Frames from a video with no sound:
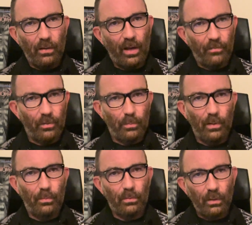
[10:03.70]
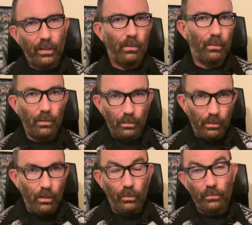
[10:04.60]
half of the people are like,
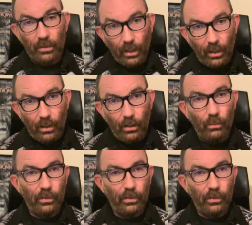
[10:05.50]
no, duh,